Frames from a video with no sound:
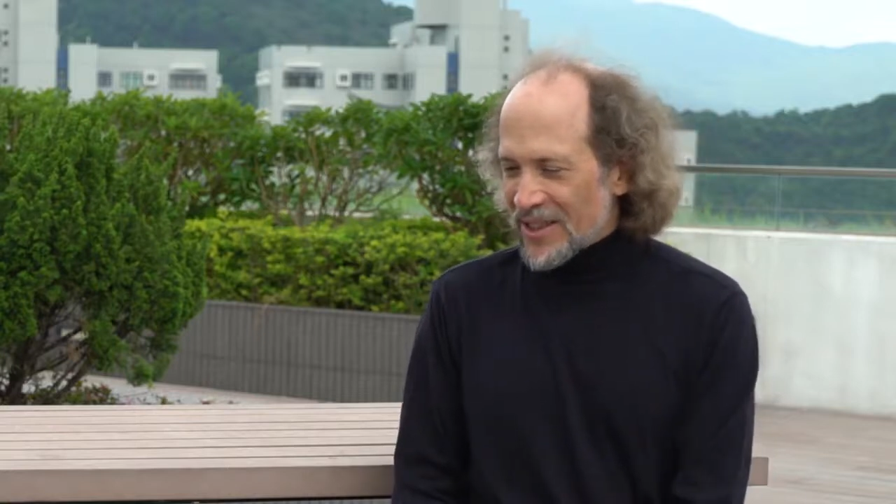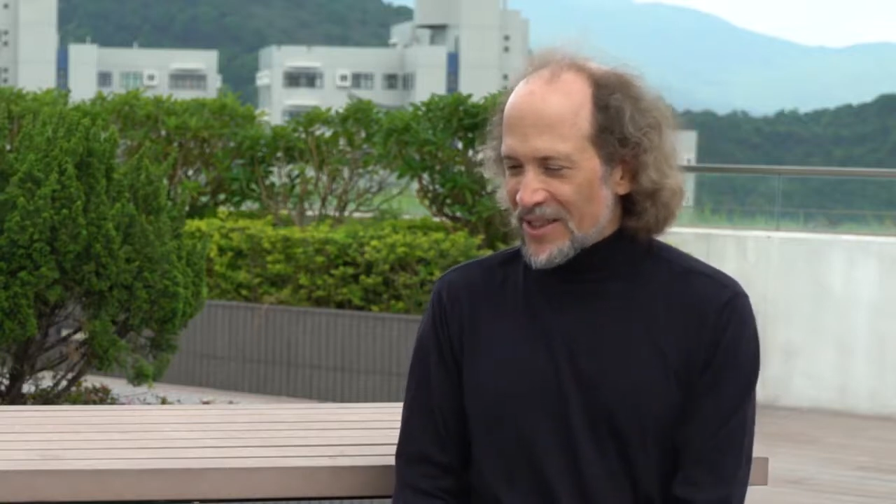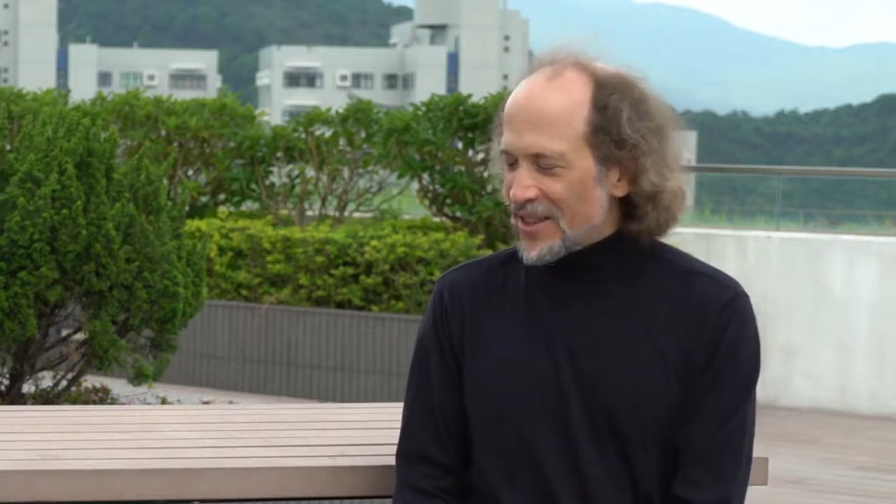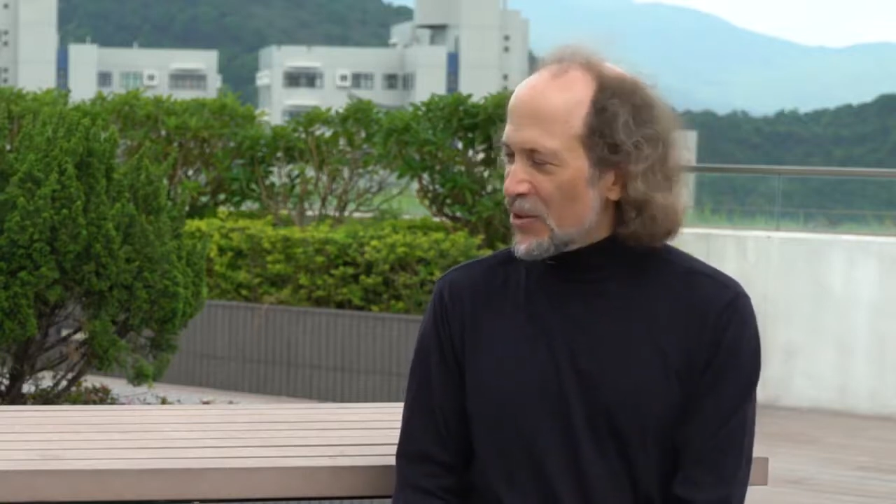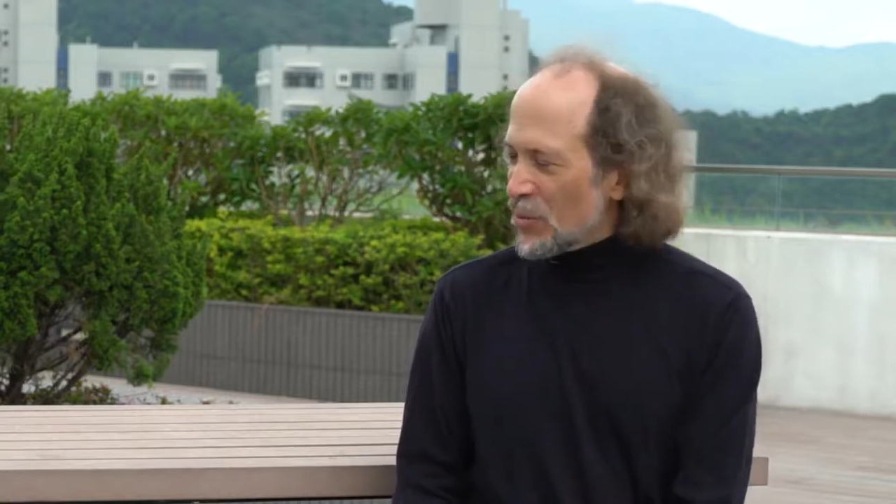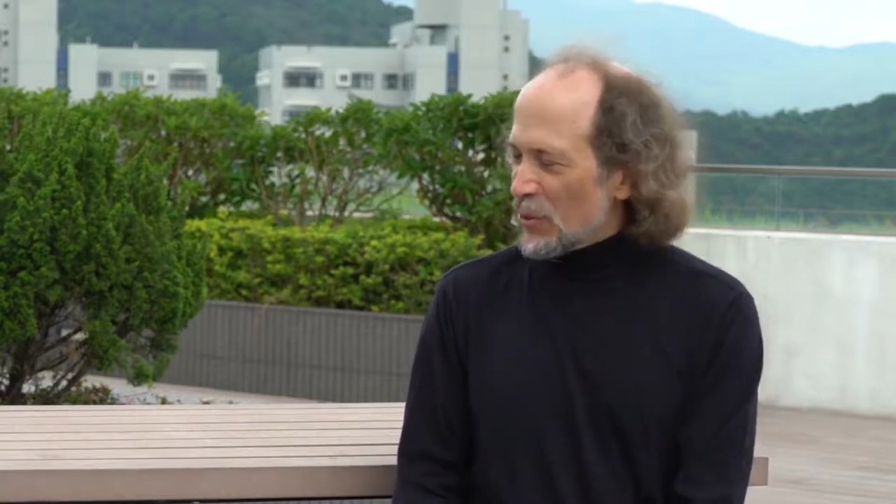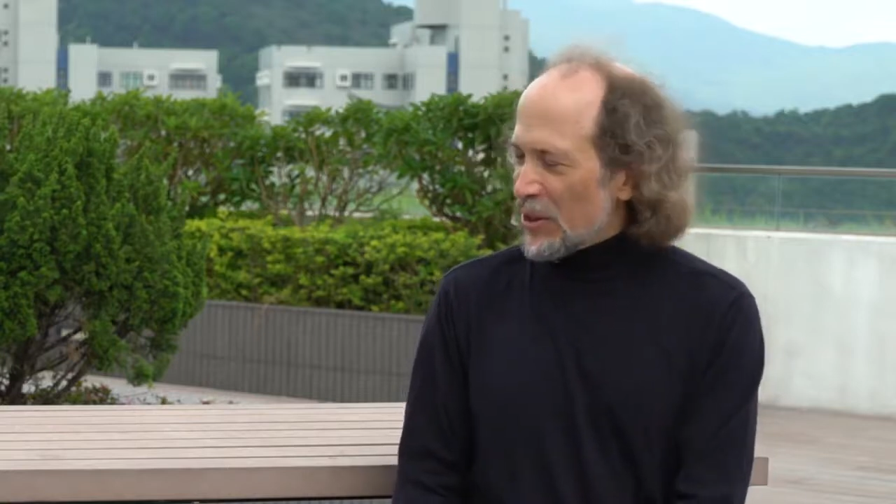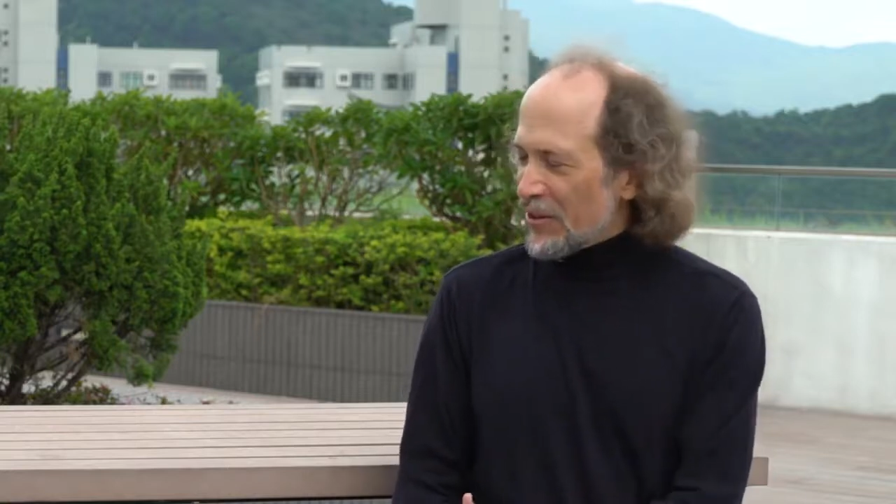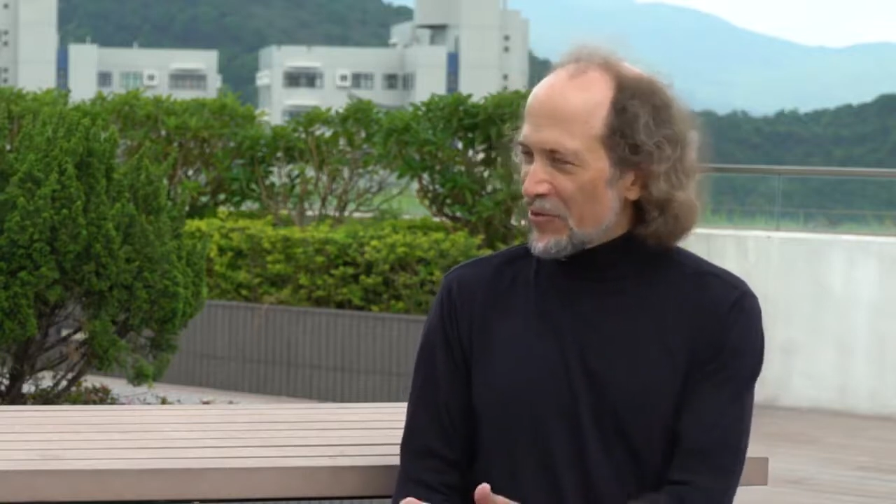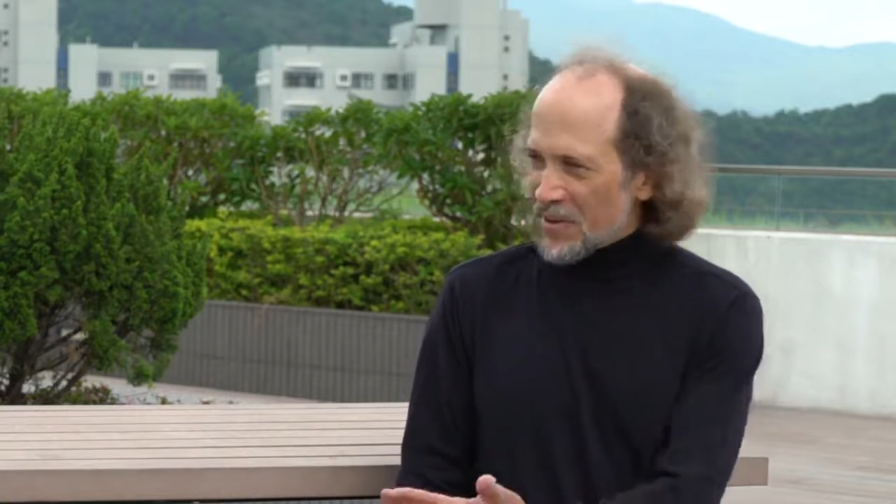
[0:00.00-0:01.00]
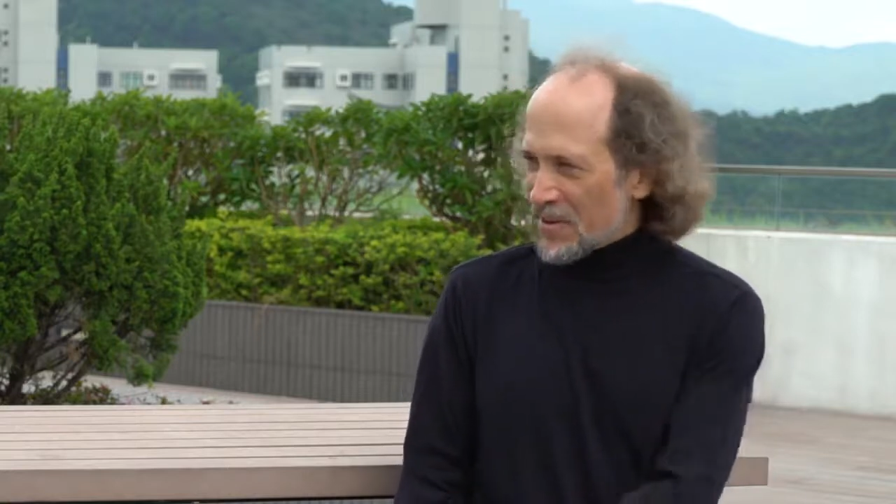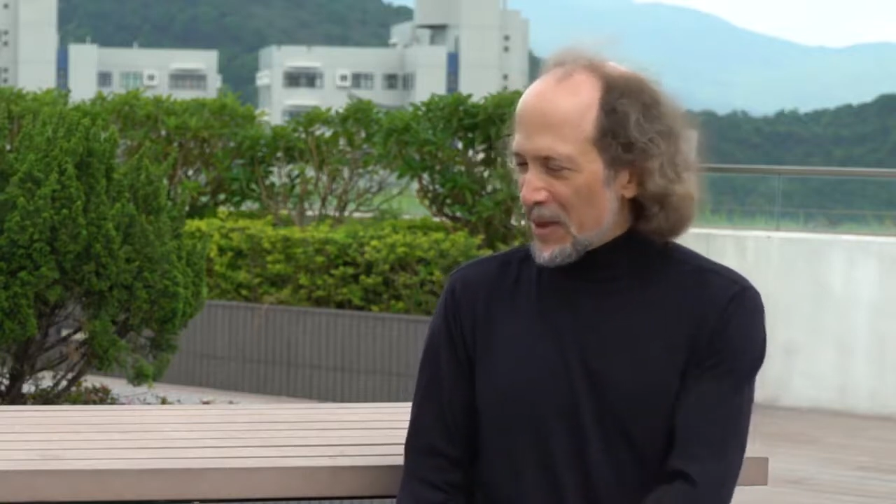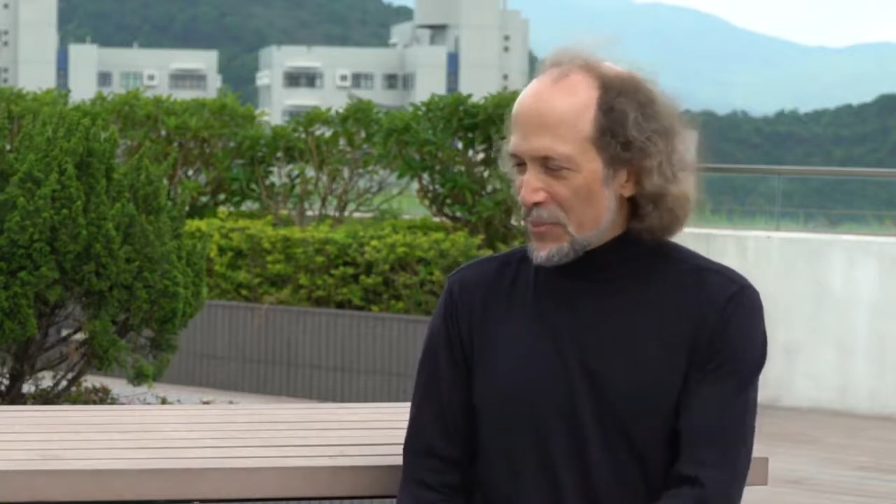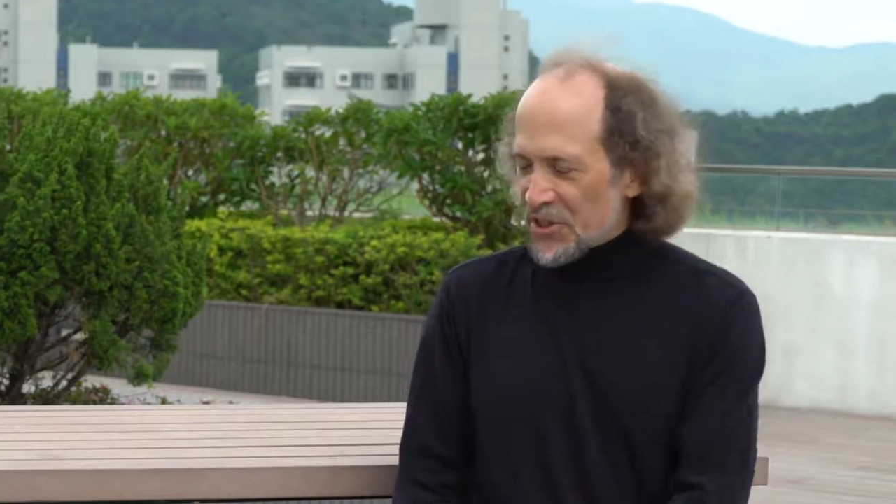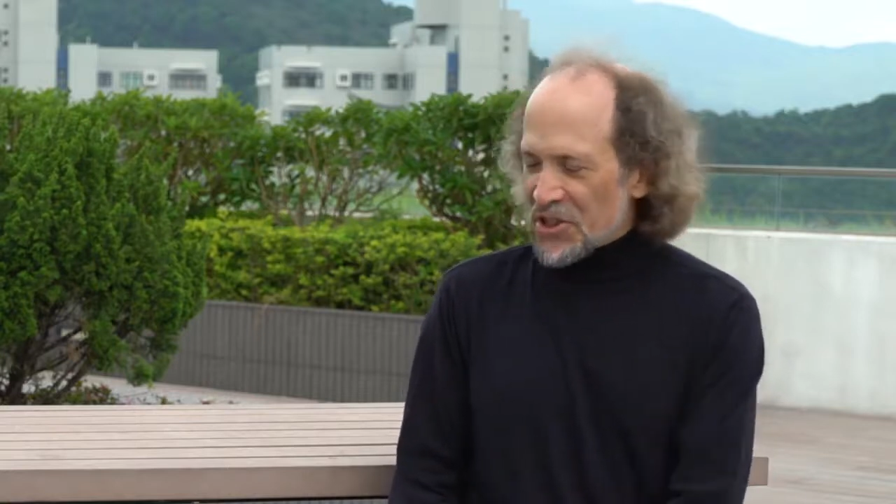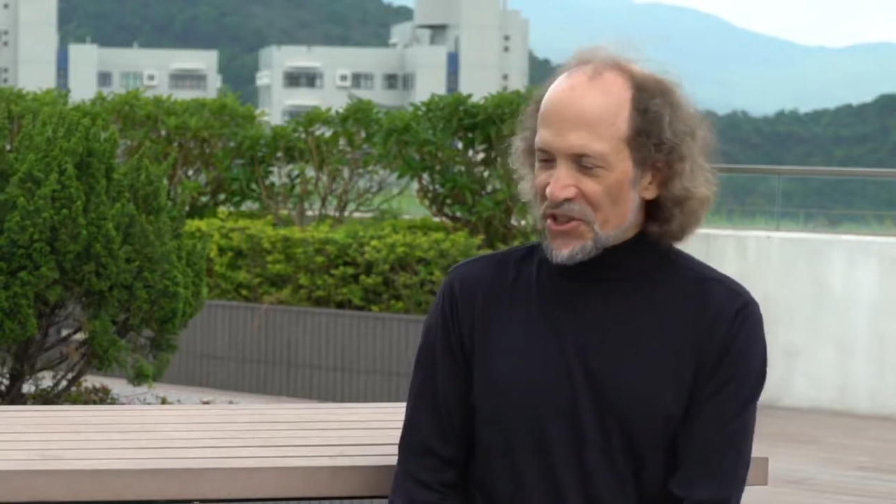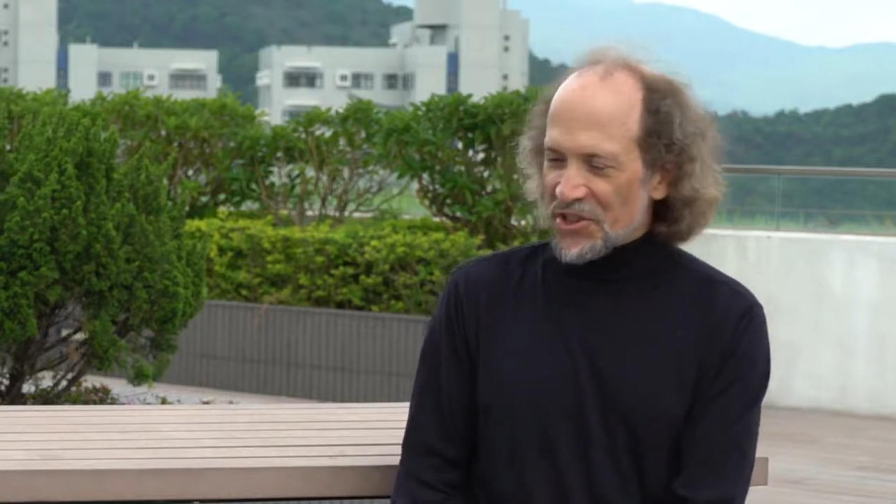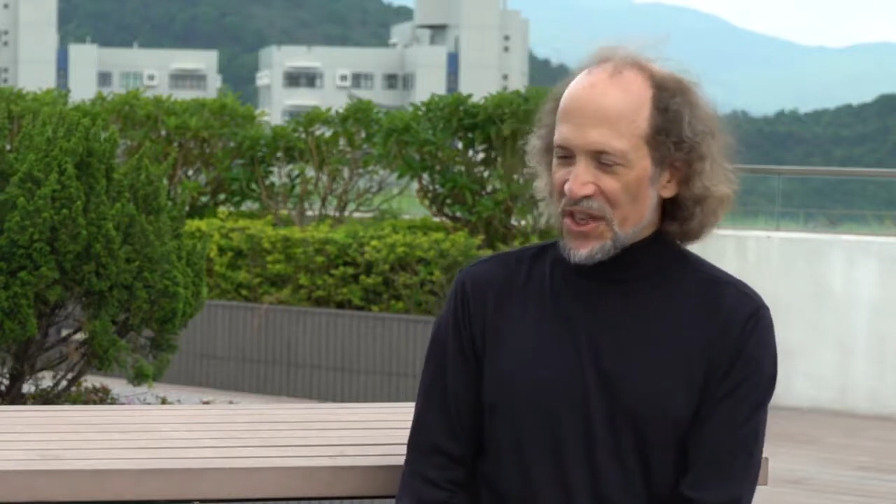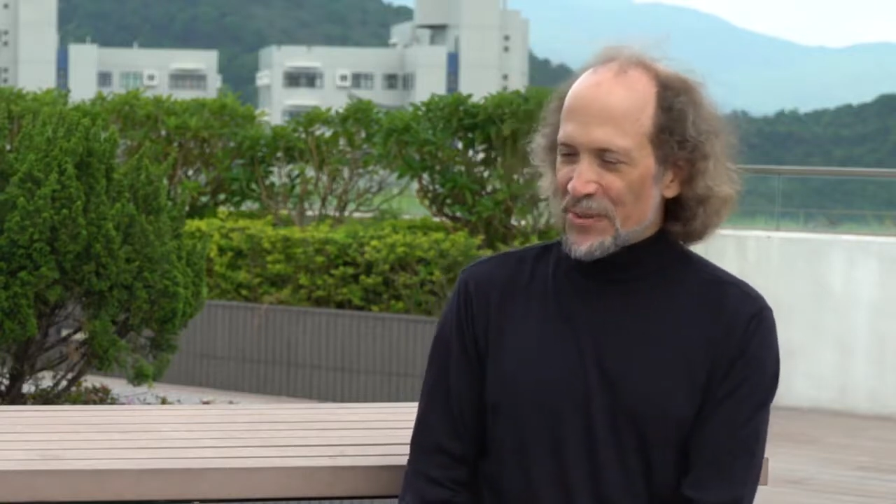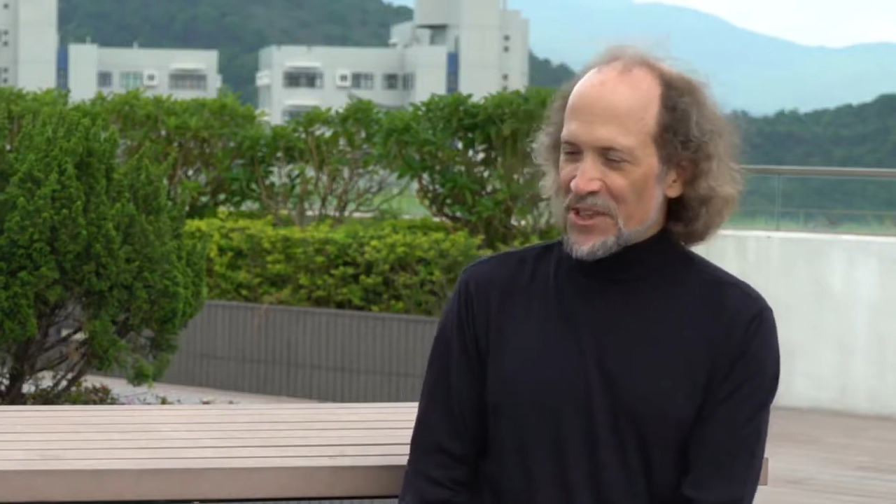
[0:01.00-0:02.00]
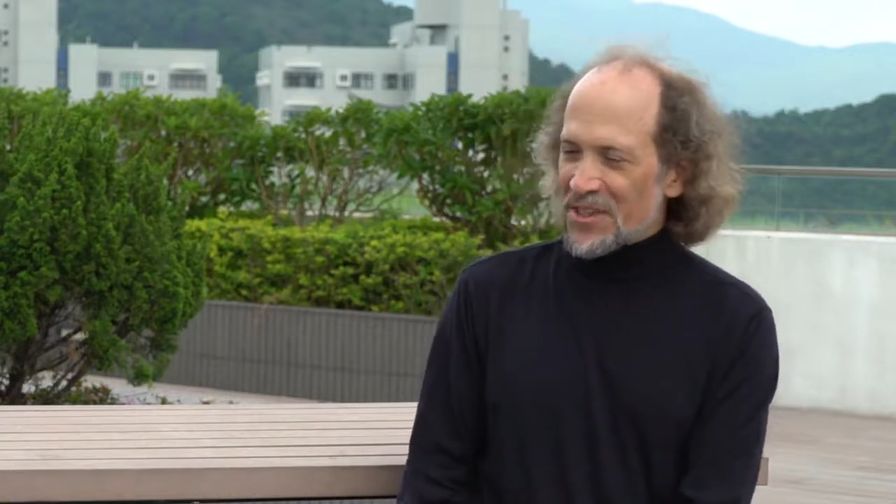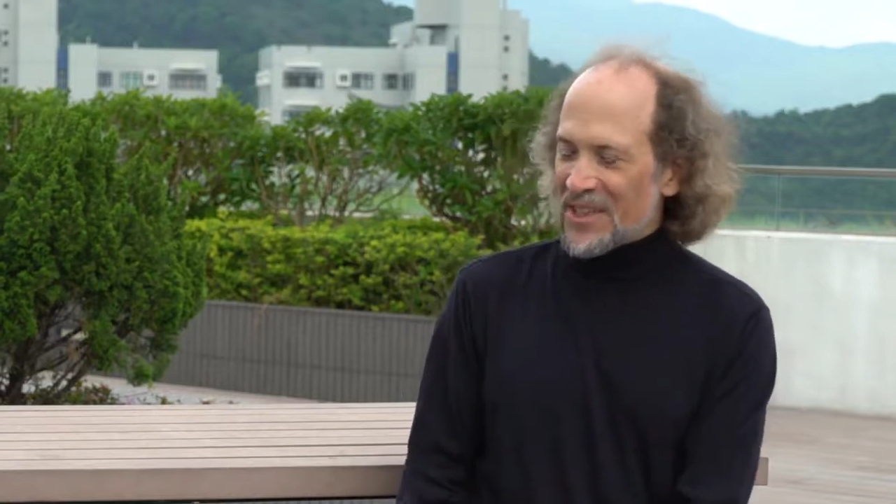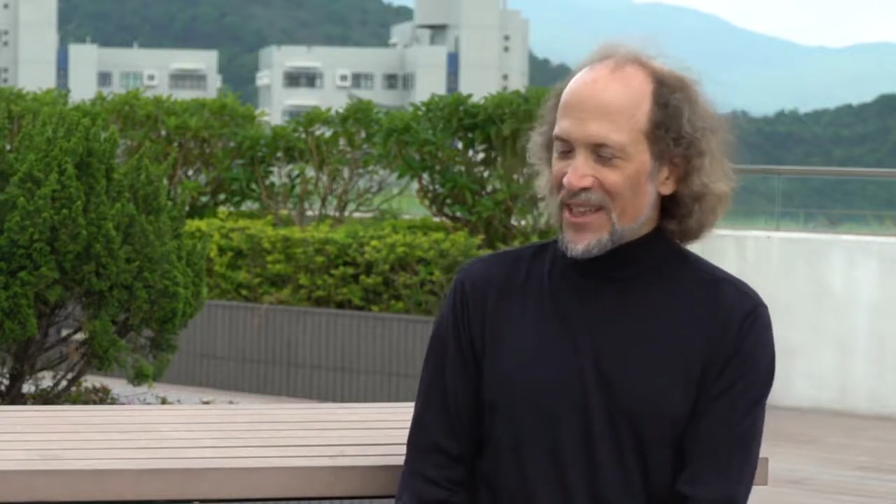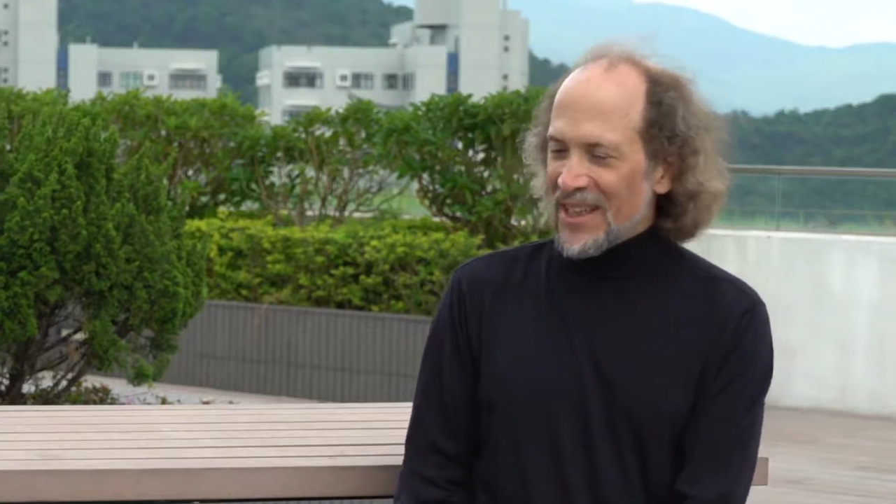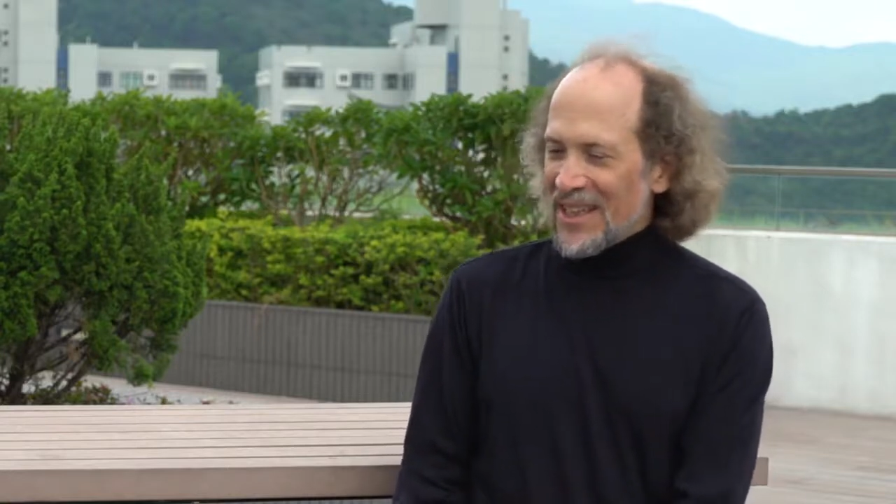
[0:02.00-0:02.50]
and we would have composition assignments,